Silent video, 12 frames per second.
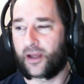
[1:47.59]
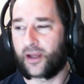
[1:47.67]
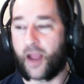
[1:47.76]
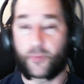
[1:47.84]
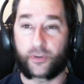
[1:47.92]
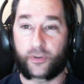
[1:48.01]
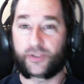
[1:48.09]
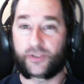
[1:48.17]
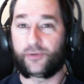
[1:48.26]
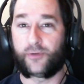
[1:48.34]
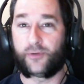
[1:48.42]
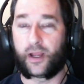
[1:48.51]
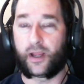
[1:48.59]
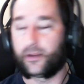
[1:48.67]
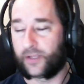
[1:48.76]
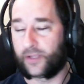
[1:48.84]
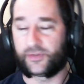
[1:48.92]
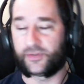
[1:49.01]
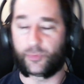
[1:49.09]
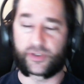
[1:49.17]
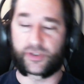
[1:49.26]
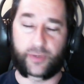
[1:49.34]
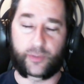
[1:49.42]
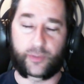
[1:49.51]
I'm going to, as we'll
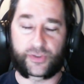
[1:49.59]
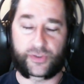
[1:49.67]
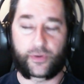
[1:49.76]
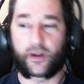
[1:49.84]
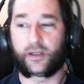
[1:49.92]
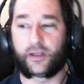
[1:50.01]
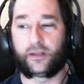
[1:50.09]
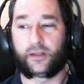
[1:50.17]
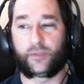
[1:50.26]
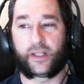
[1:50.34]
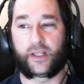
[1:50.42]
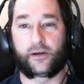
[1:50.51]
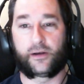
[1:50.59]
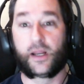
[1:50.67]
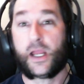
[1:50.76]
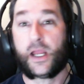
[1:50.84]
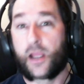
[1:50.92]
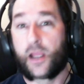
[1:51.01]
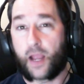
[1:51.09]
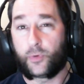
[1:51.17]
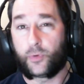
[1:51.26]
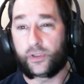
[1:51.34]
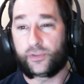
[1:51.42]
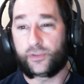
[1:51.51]
explain what's going on a little bit later, I'm
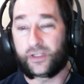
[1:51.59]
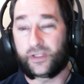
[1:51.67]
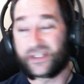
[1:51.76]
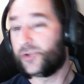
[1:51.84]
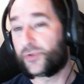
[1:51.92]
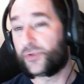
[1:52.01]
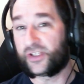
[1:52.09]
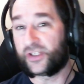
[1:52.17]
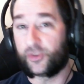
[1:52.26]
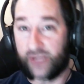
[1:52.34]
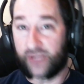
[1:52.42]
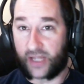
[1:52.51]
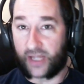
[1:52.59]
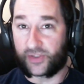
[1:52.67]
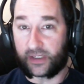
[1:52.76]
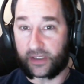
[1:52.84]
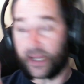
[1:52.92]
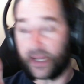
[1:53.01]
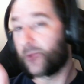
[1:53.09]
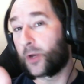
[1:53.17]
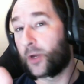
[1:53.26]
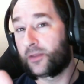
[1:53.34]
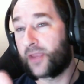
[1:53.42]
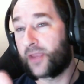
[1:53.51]
going to continuously do takes to the camera
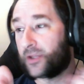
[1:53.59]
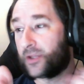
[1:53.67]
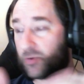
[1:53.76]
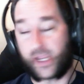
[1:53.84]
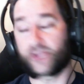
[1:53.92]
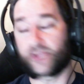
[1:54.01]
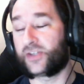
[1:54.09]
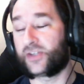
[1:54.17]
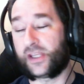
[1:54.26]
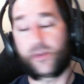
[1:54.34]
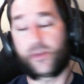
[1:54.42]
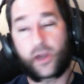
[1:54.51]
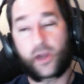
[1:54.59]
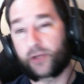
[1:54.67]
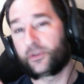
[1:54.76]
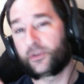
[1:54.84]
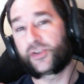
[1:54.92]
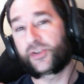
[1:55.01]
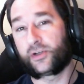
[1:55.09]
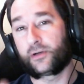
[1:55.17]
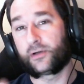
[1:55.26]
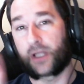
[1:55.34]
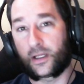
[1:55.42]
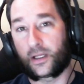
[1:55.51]
that you can't see and the audio
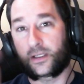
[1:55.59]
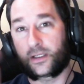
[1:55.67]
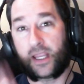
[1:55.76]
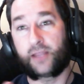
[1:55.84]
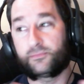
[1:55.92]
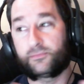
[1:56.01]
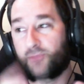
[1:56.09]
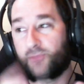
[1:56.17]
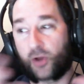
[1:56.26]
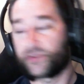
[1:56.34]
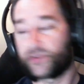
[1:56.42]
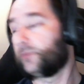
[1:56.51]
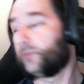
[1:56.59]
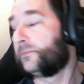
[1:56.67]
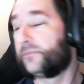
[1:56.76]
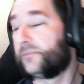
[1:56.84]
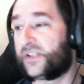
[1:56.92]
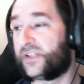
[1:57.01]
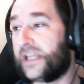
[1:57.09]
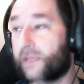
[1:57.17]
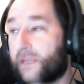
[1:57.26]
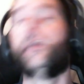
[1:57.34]
listener can't also see.